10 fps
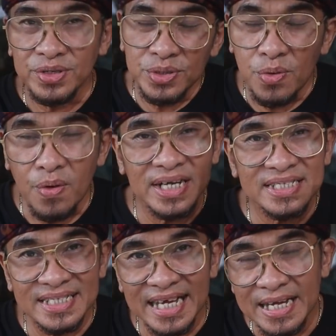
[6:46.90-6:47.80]
you who wanna
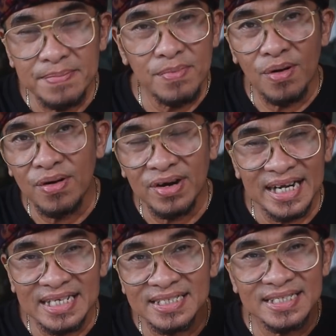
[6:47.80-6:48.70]
stay more
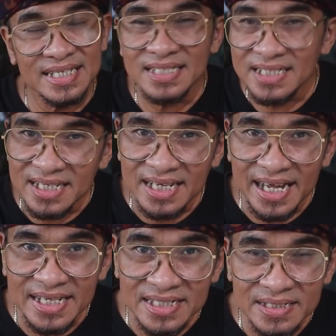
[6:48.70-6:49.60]
than 60
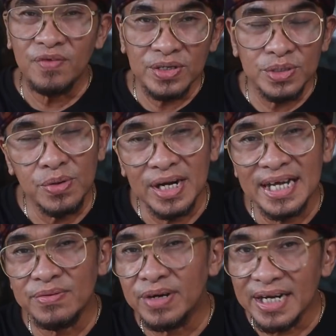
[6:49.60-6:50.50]
days, for you who
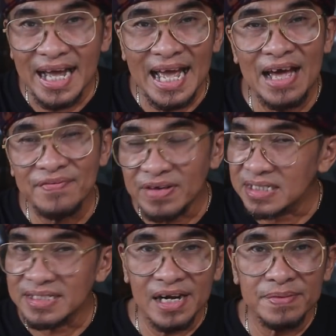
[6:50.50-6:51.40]
later wanna have a
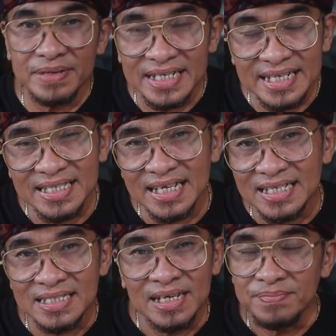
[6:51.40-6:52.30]
retirement
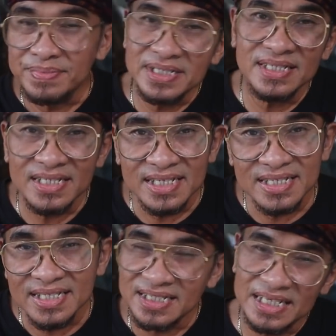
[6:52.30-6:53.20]
kitas, business
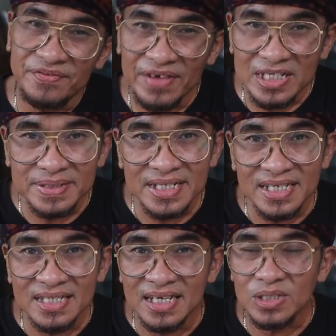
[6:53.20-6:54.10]
kitas, investment
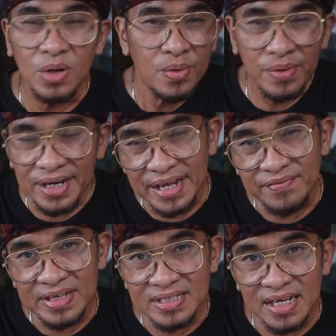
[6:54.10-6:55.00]
kitas, working
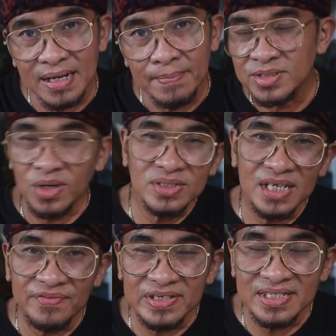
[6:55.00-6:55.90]
visa,
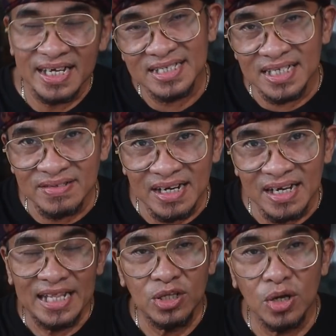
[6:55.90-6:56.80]
social visa, etc.
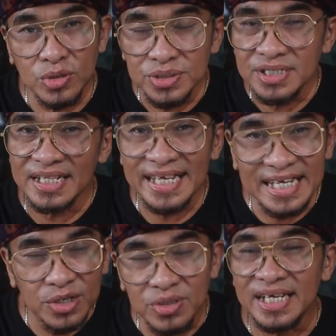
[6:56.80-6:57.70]
And those who's not
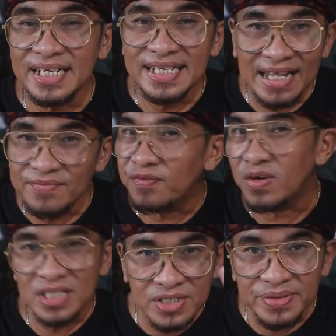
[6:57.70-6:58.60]
included in that
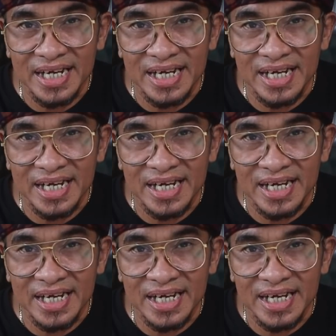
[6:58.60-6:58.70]
43